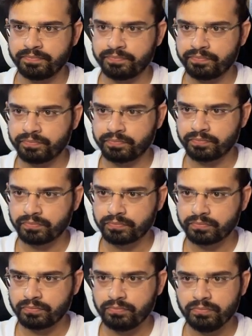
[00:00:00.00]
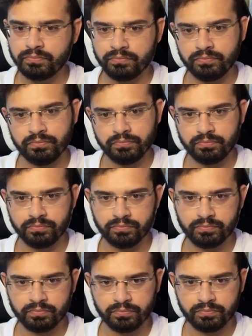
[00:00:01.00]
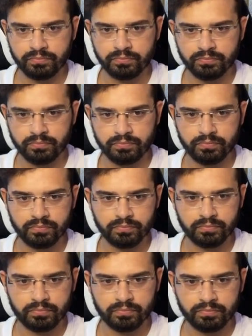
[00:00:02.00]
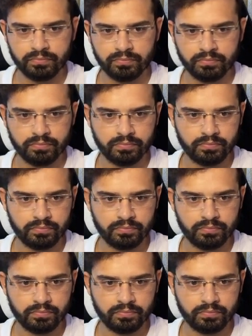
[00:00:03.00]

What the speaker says: Nothing is said.